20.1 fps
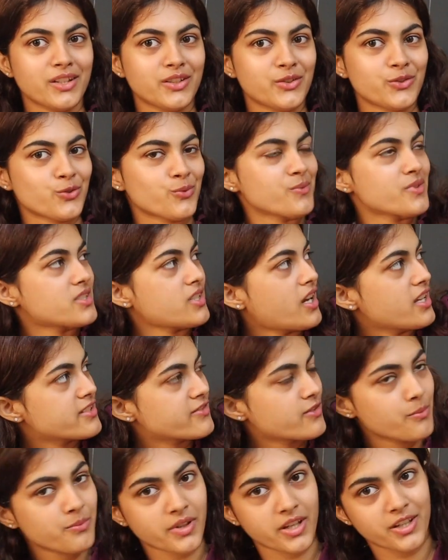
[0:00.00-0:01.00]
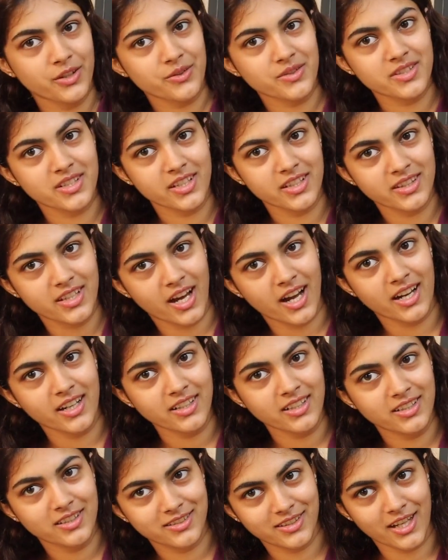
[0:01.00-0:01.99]
the room starts from. Can you see
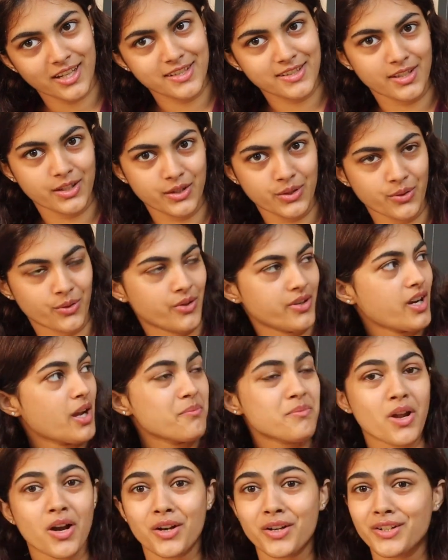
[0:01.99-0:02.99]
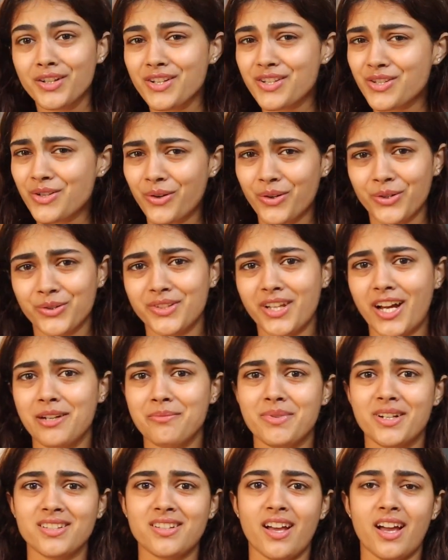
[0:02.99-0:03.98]
that? That is the door. I'm not gonna show you
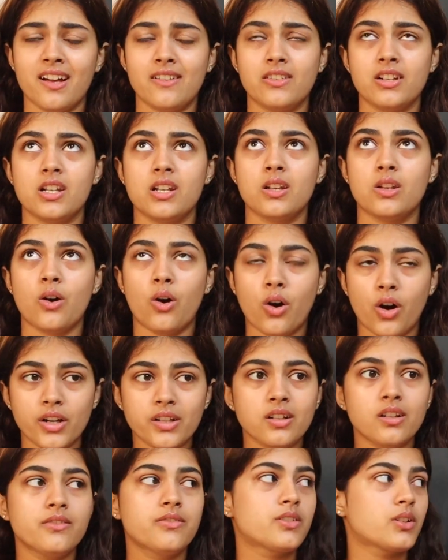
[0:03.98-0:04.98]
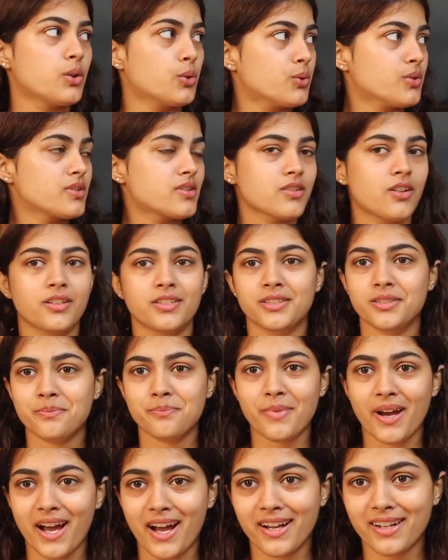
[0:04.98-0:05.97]
that because I have a lot of clothes on the
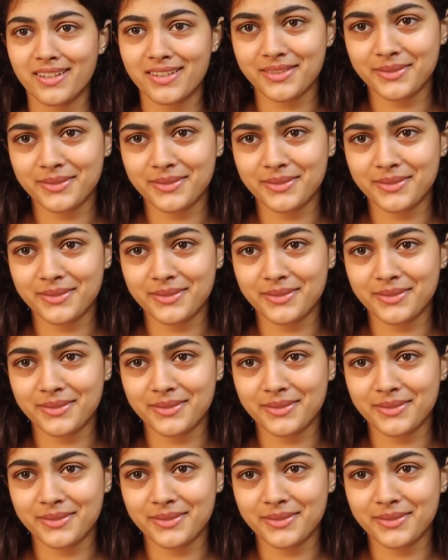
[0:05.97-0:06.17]
back.